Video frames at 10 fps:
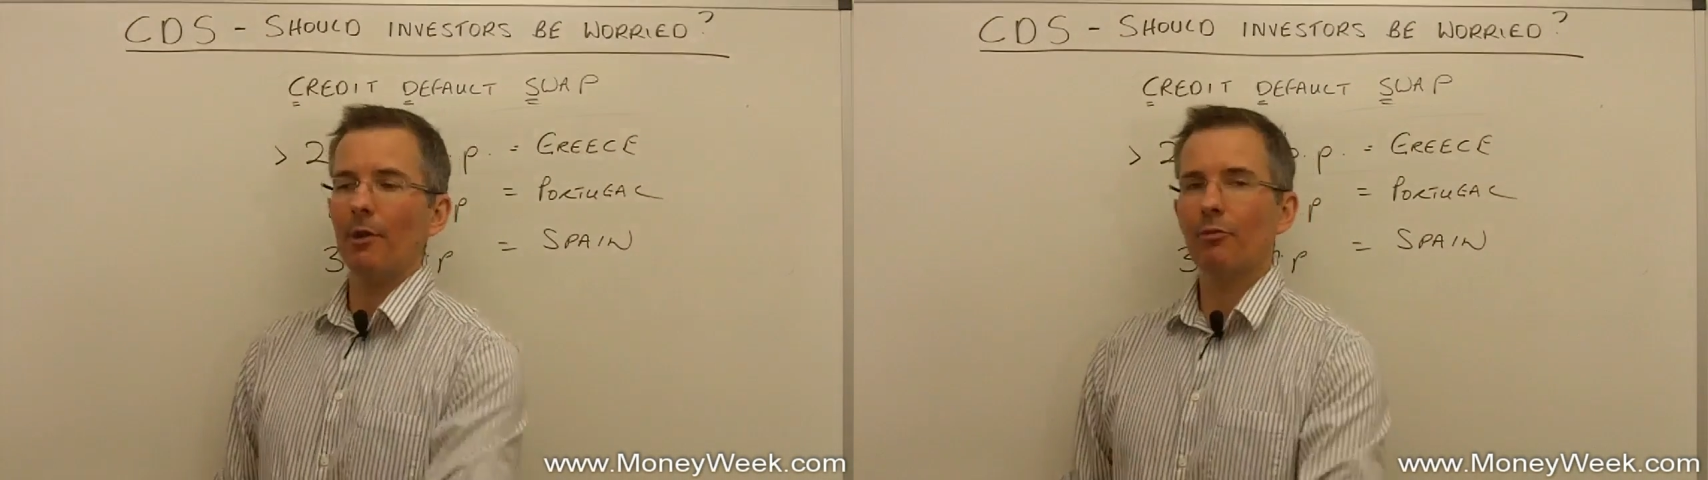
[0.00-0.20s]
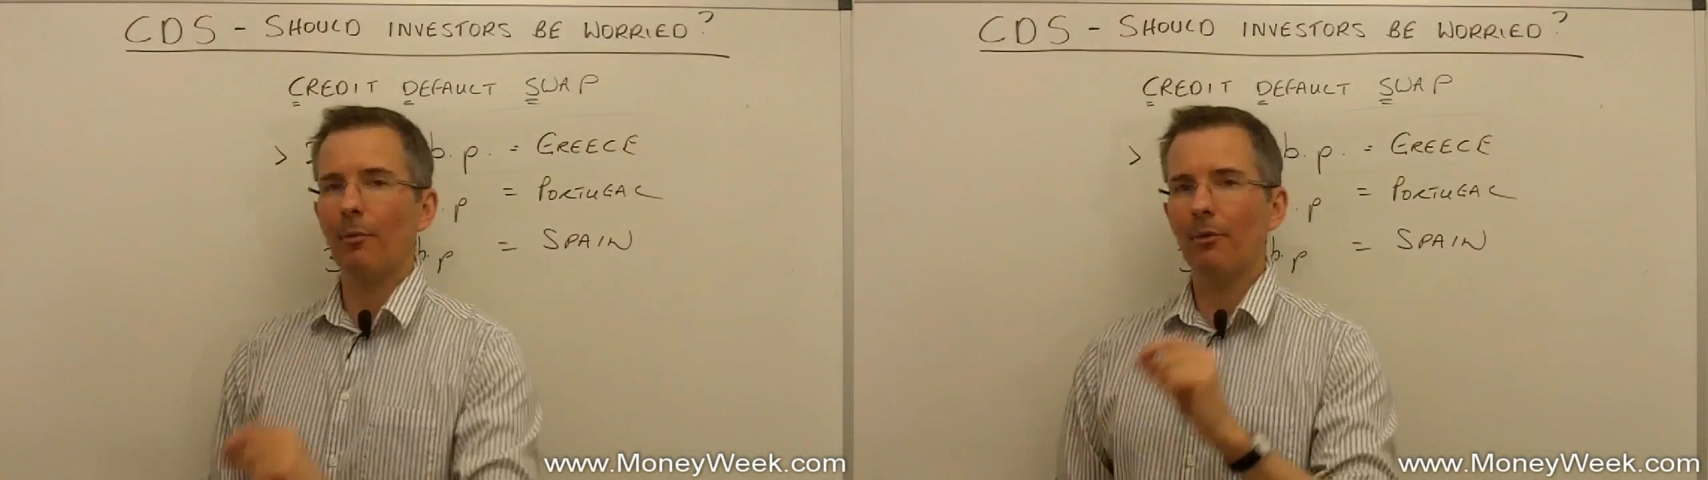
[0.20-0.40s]
But
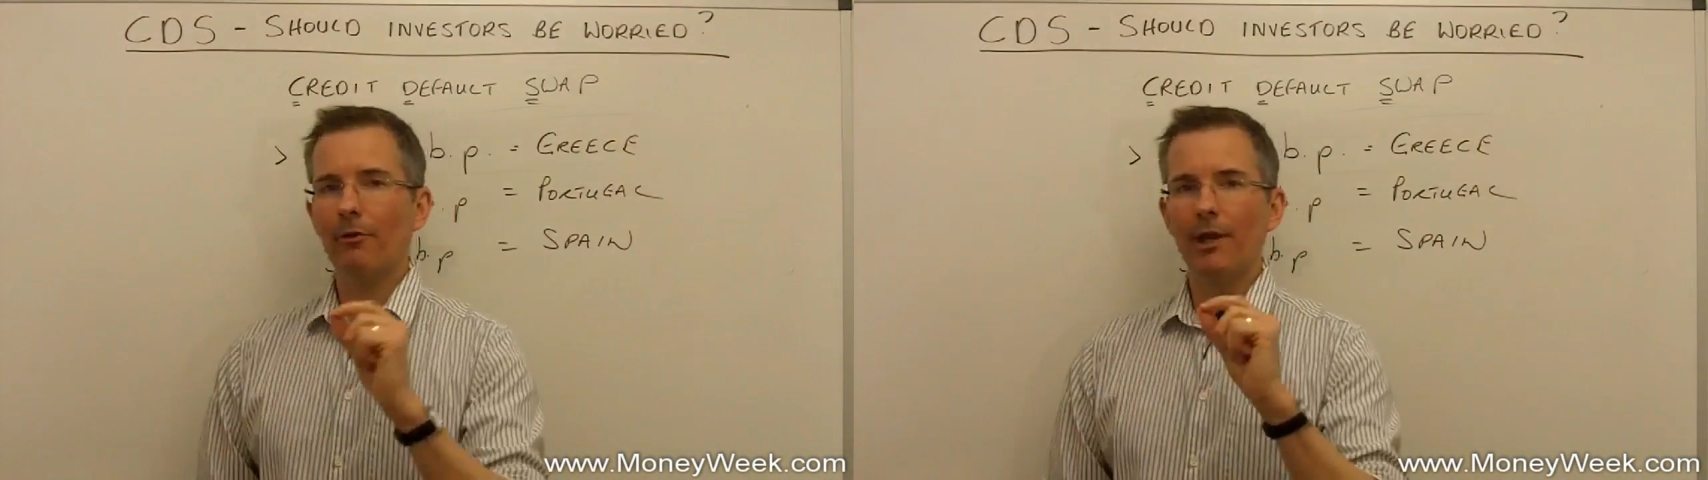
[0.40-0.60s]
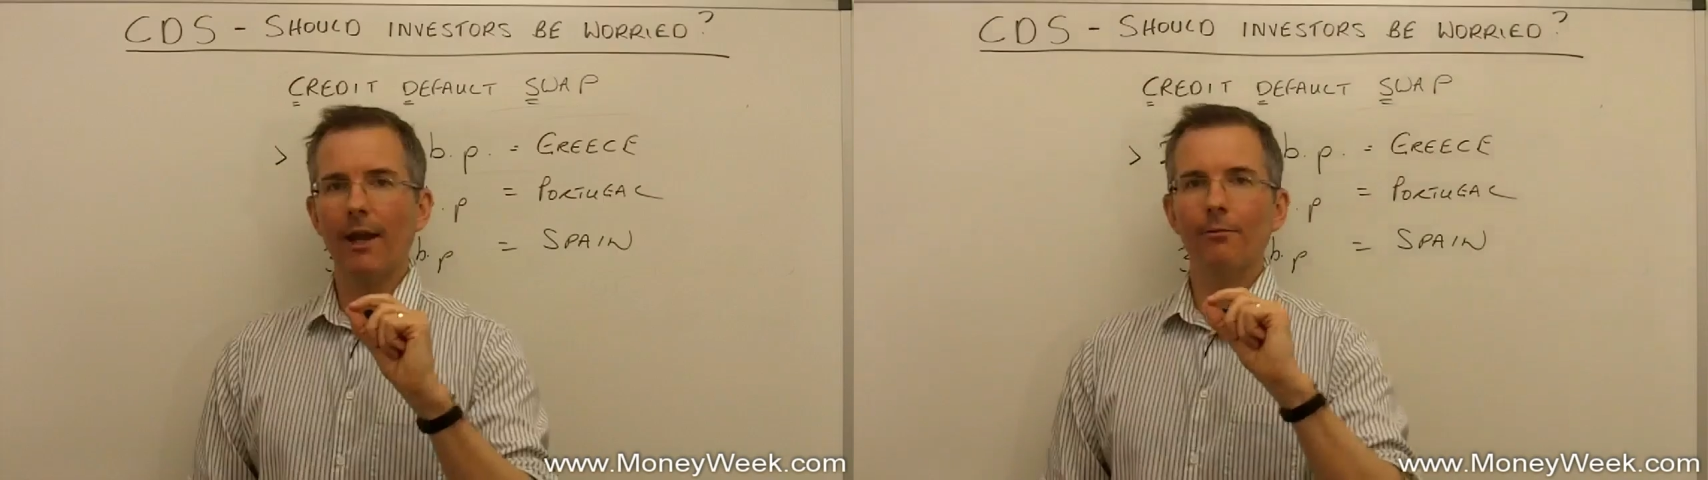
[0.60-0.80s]
the problem the
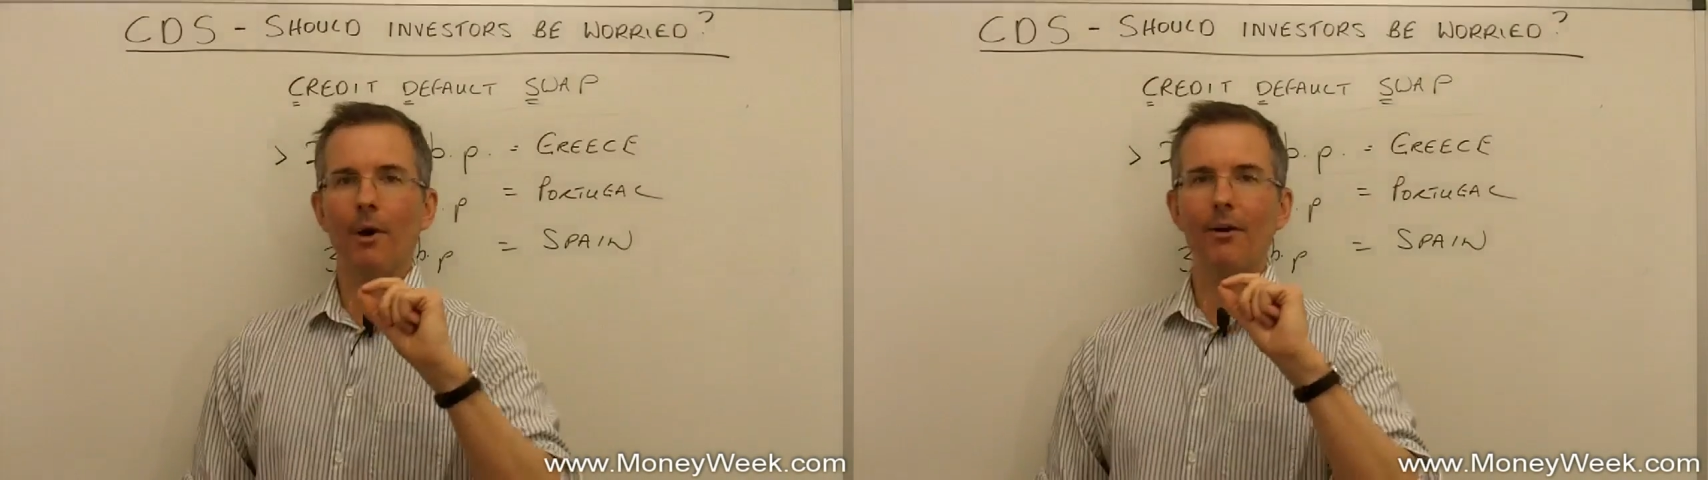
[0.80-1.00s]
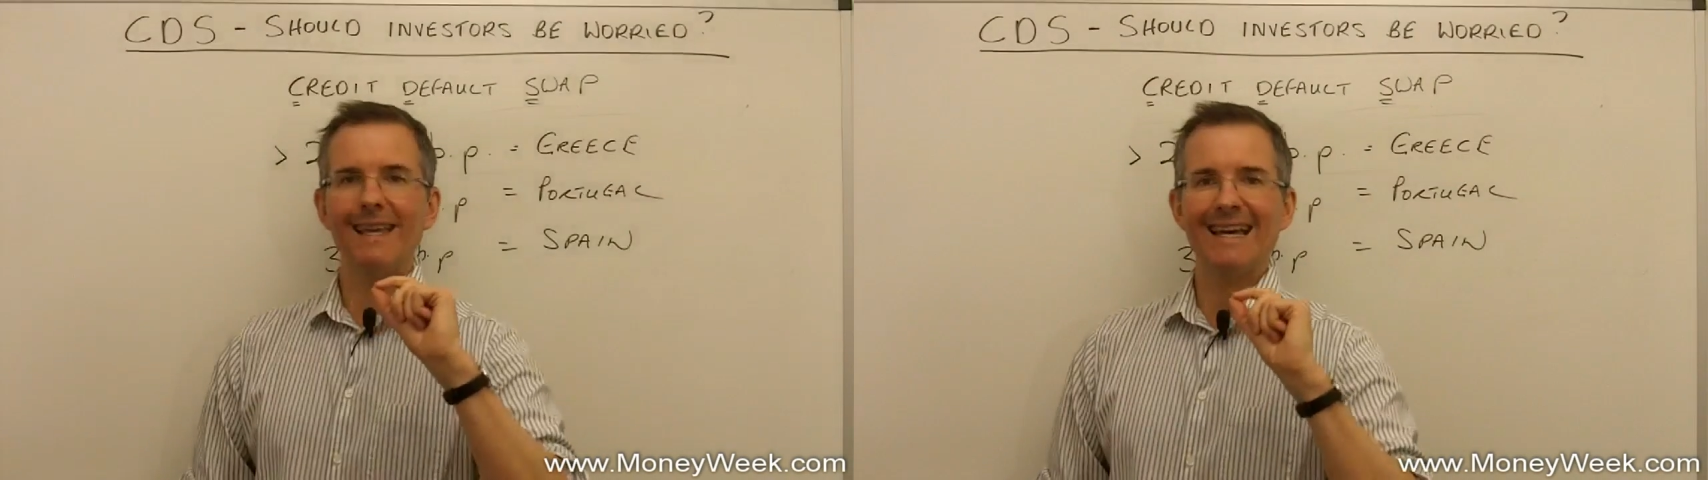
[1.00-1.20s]
CDS
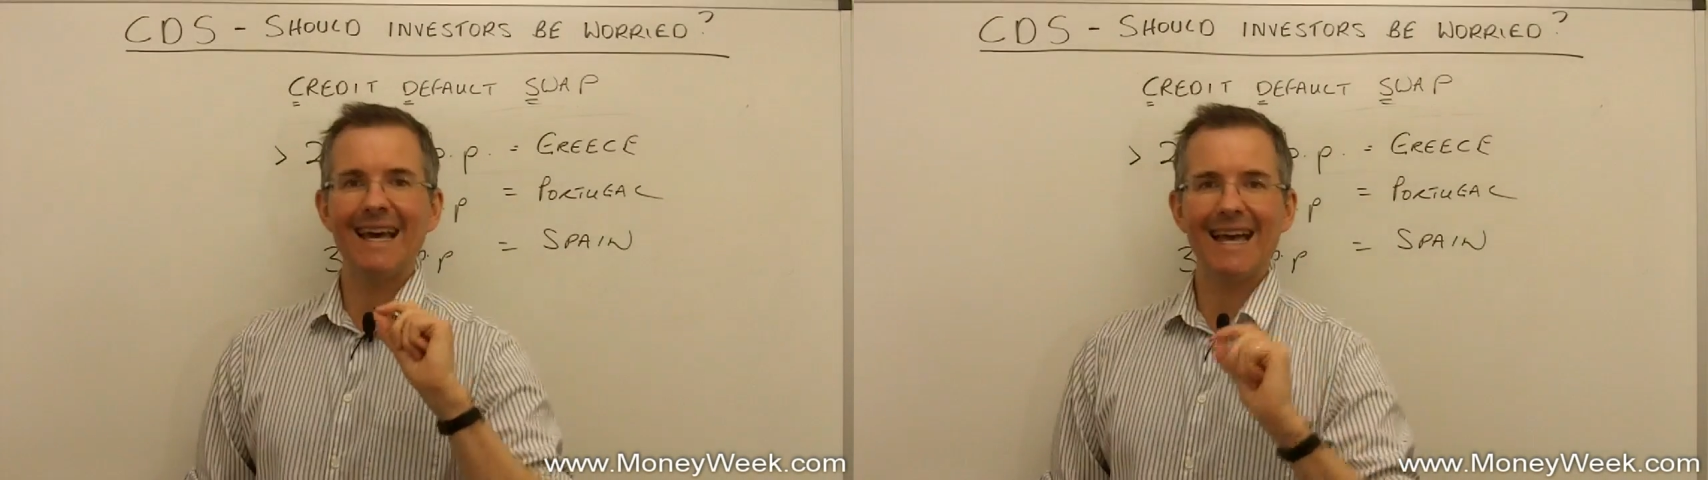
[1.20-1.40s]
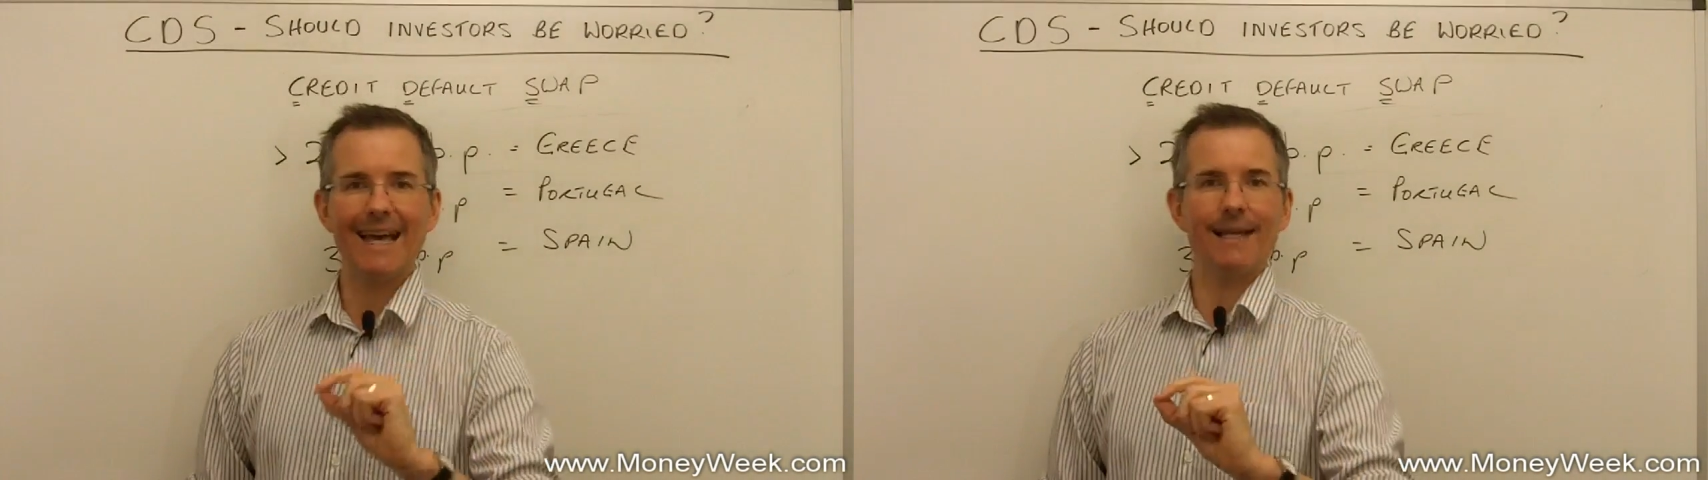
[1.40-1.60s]
market
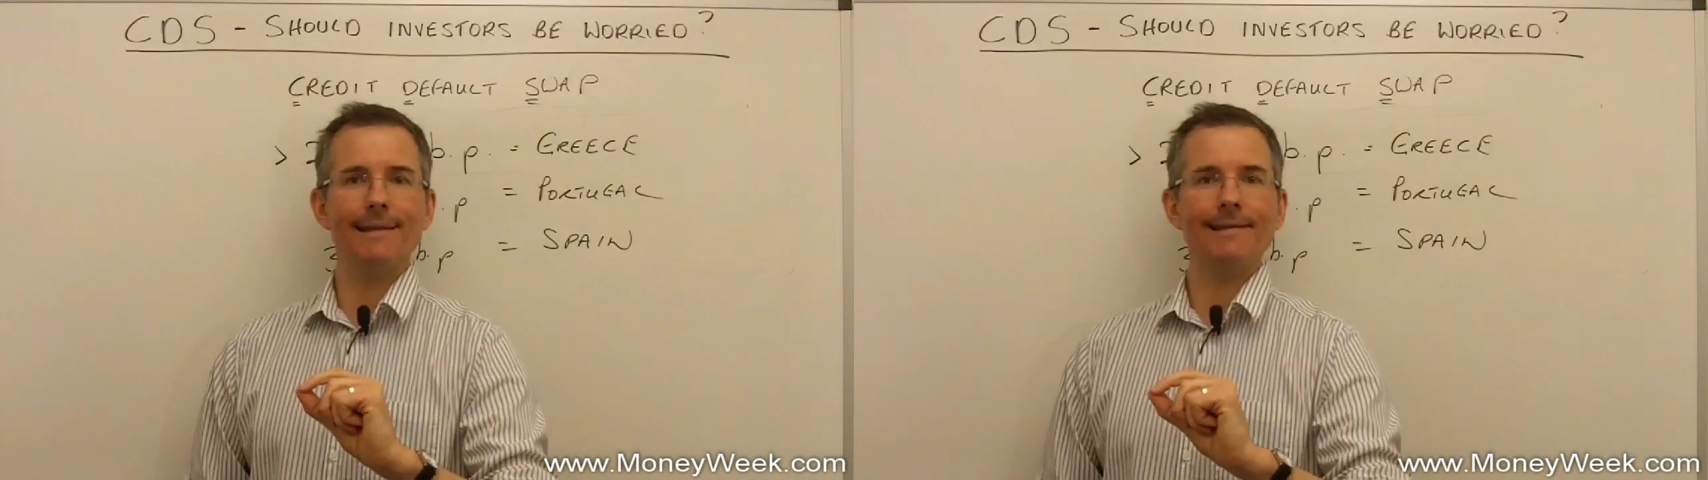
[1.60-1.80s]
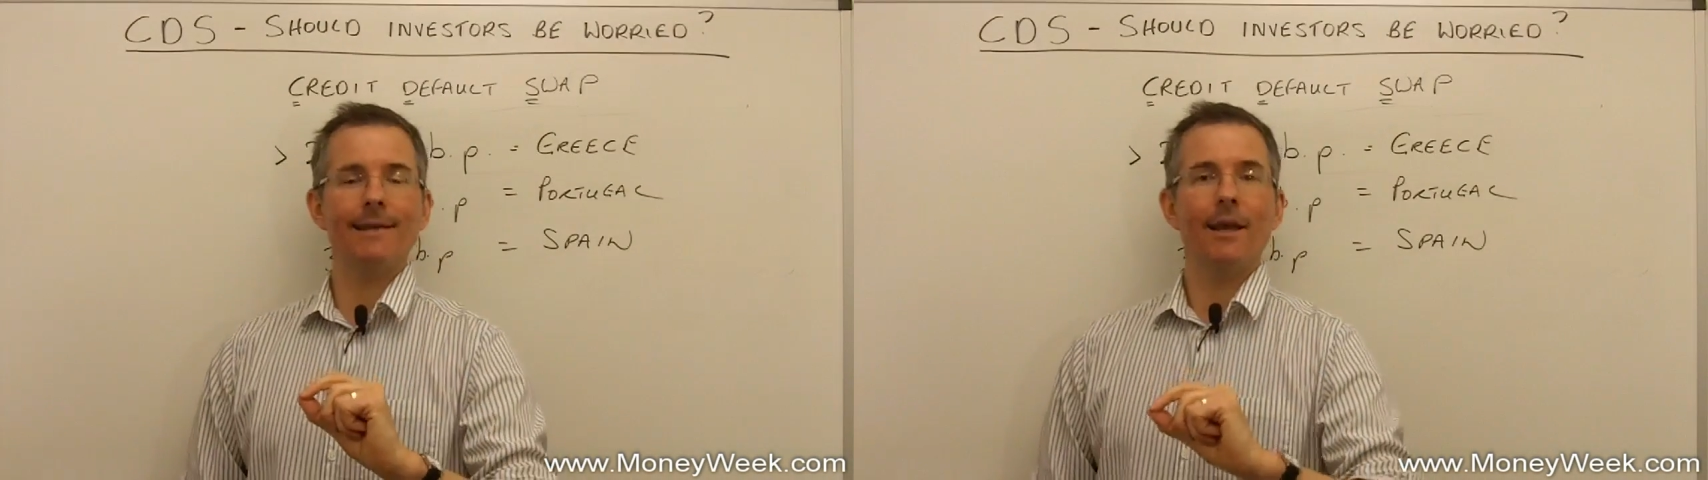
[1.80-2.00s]

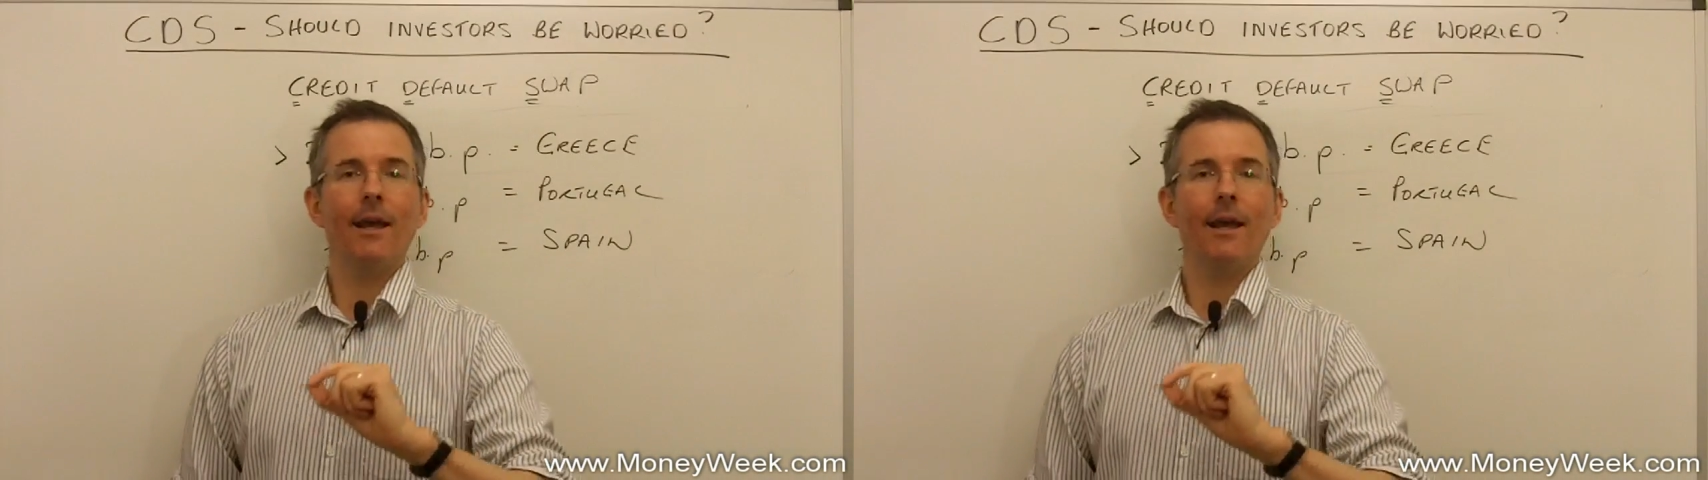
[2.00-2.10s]
has,